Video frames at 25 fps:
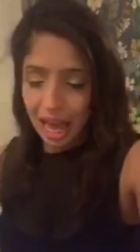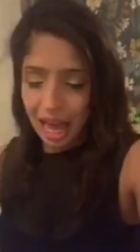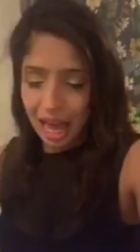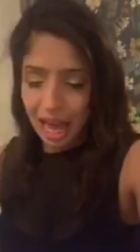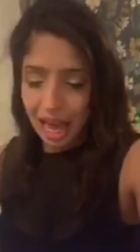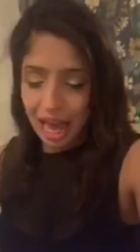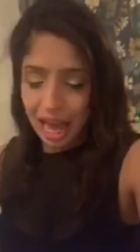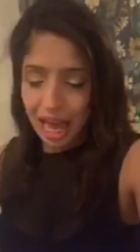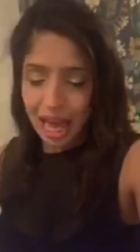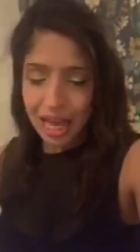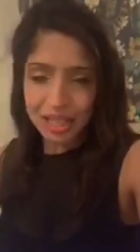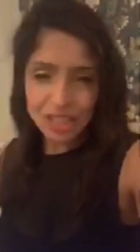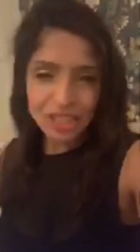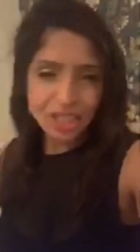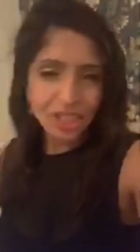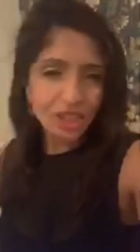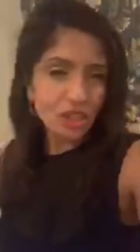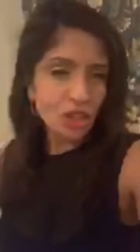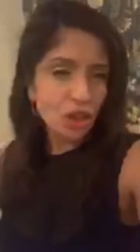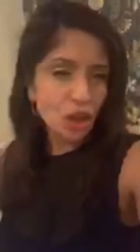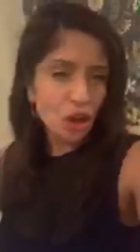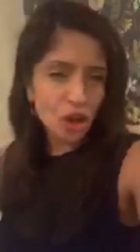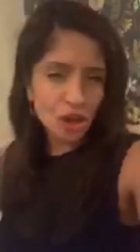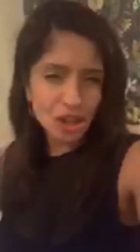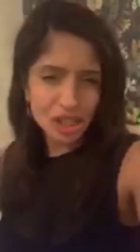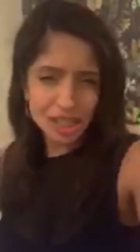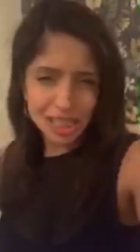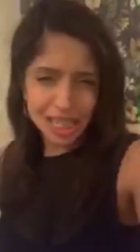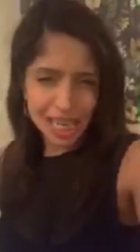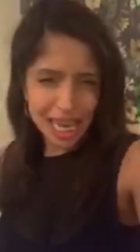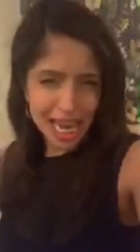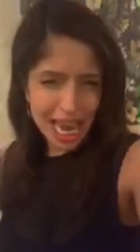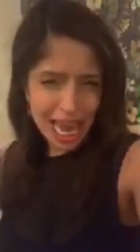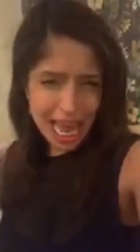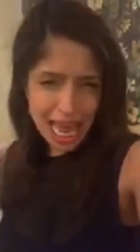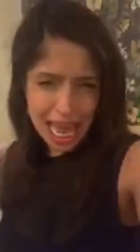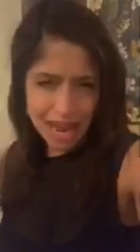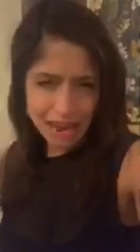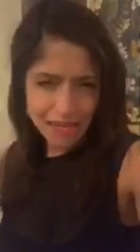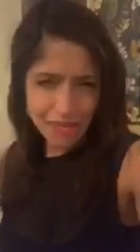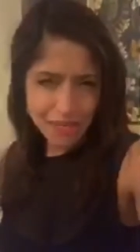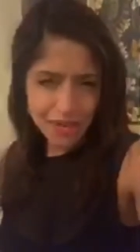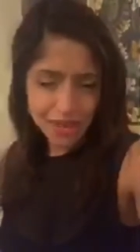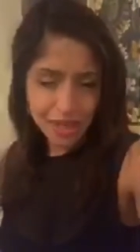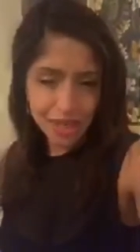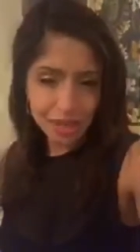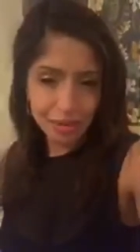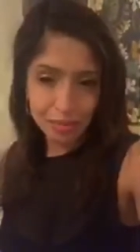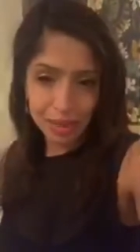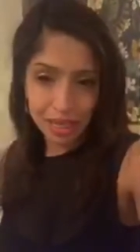and detoxed
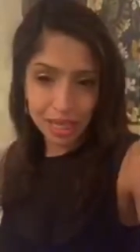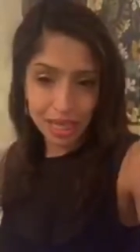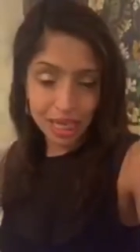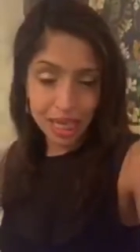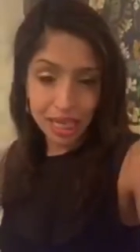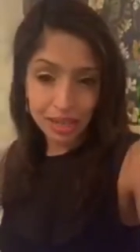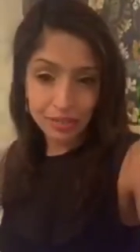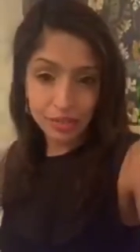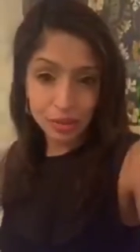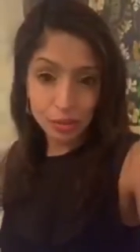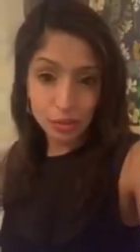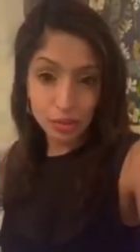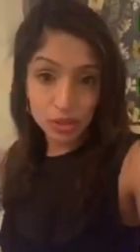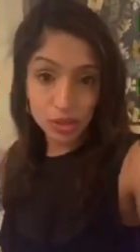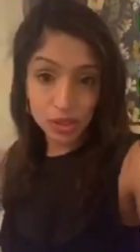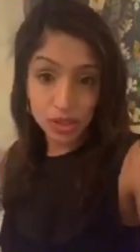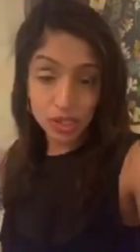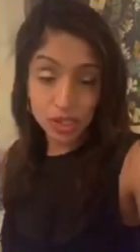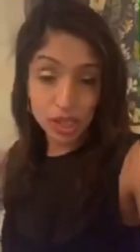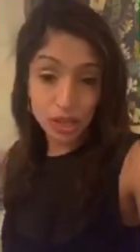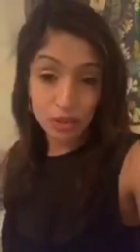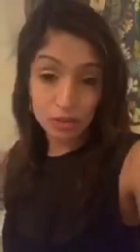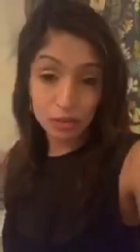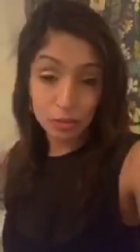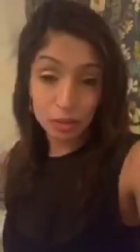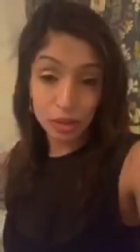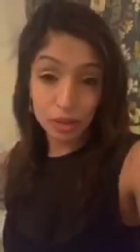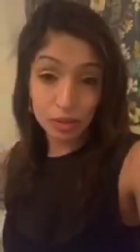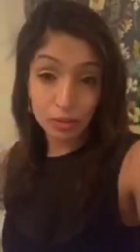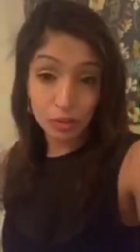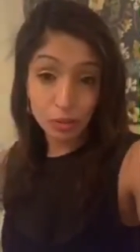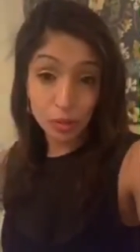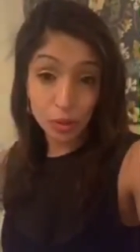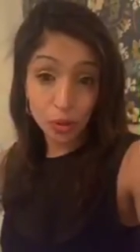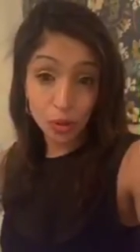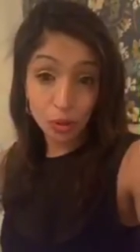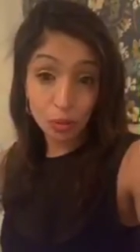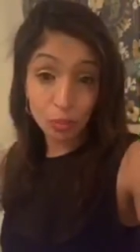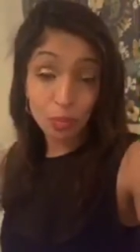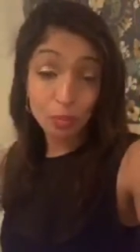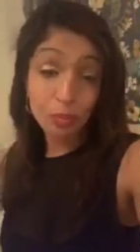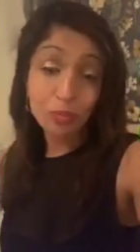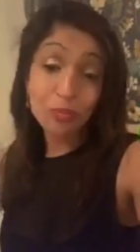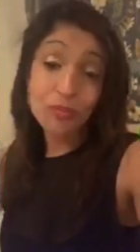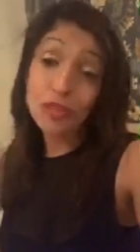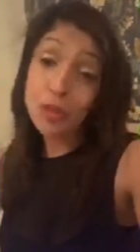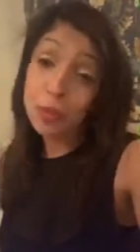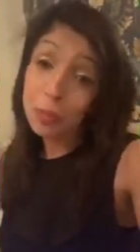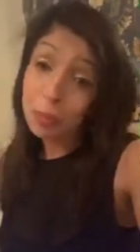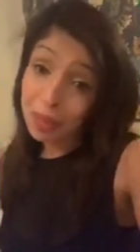everything in my life that wasn't serving me anymore.
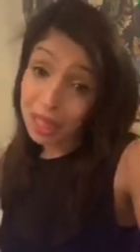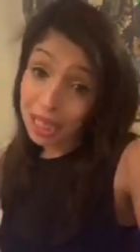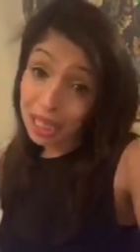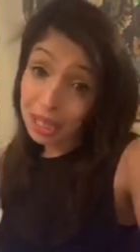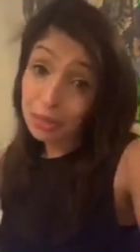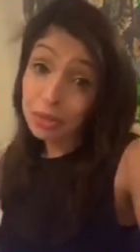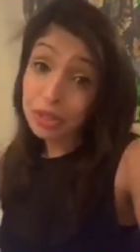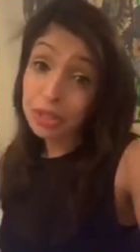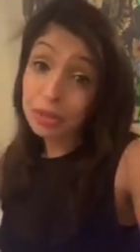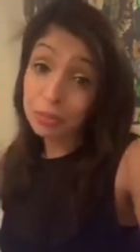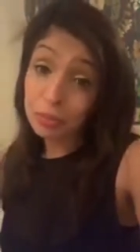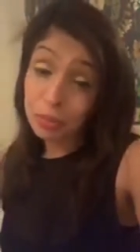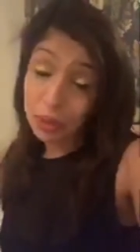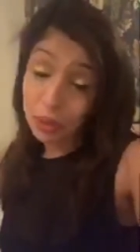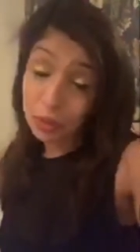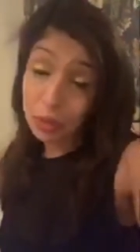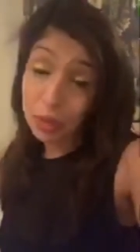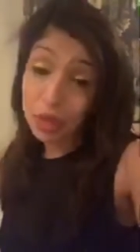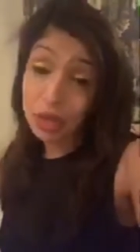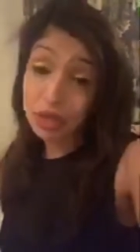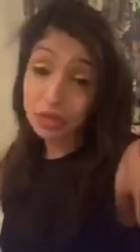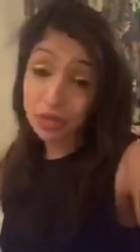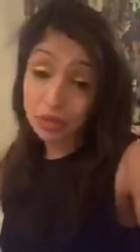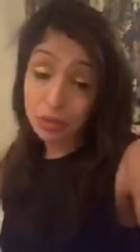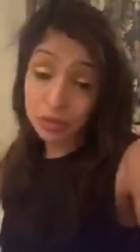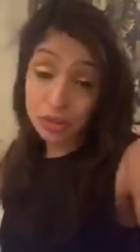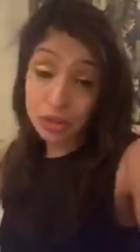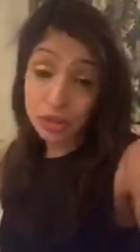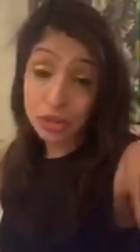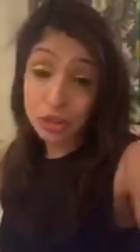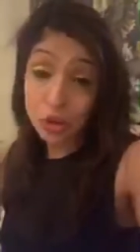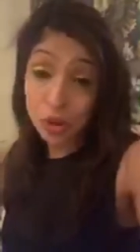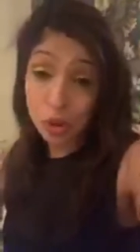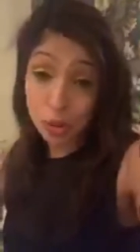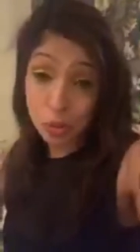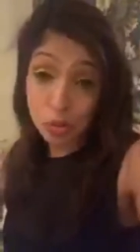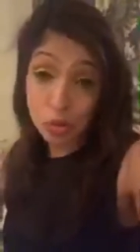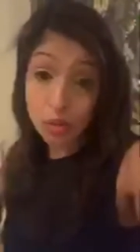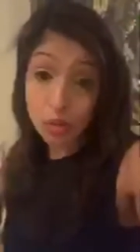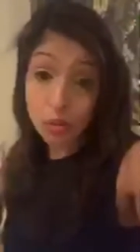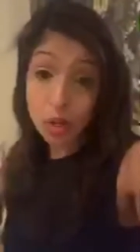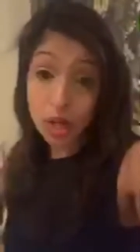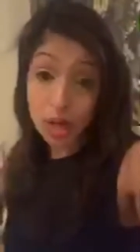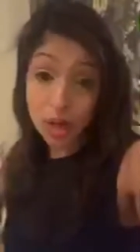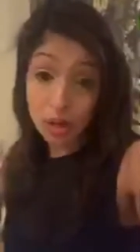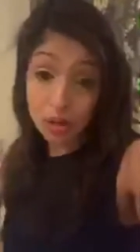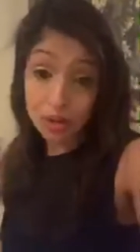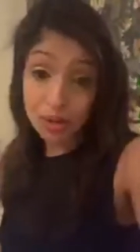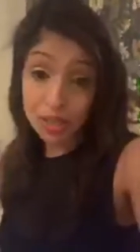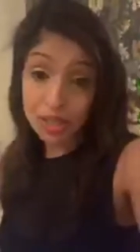For me, it was a big part of it was the corporate
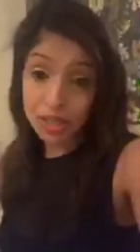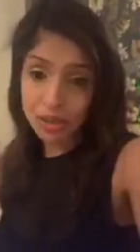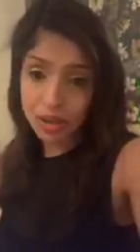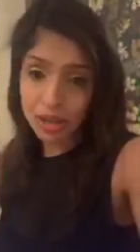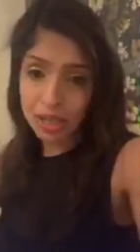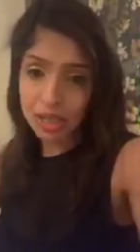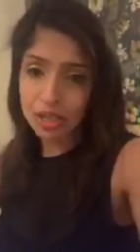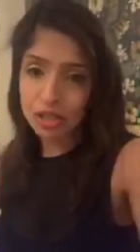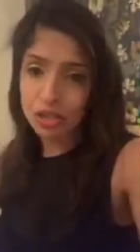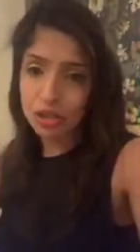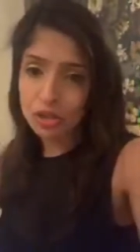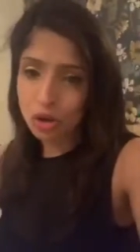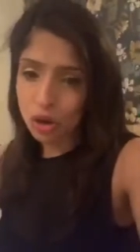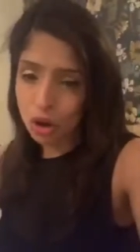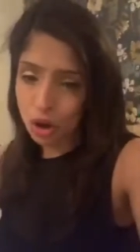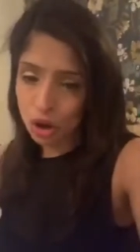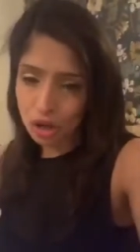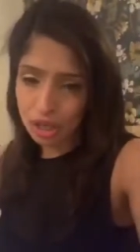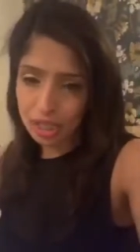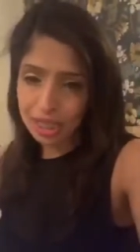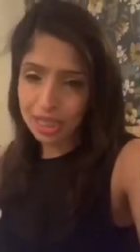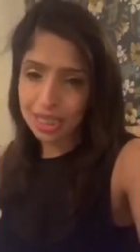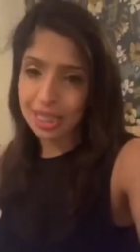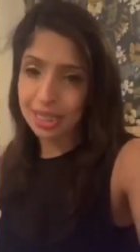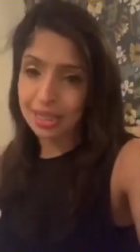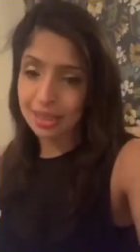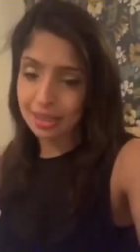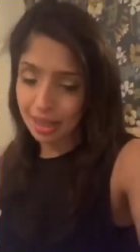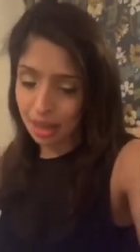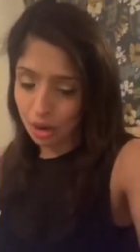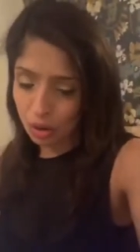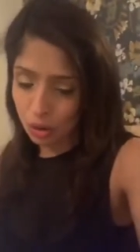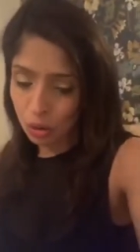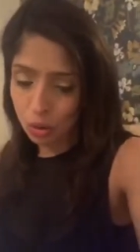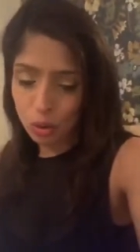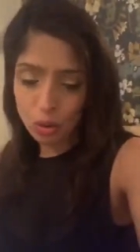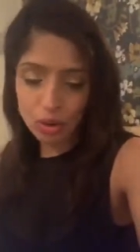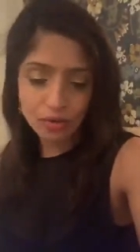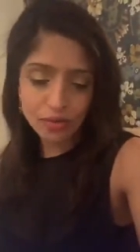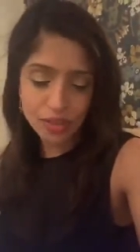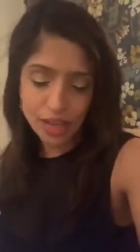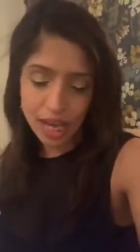world. So I detoxed all of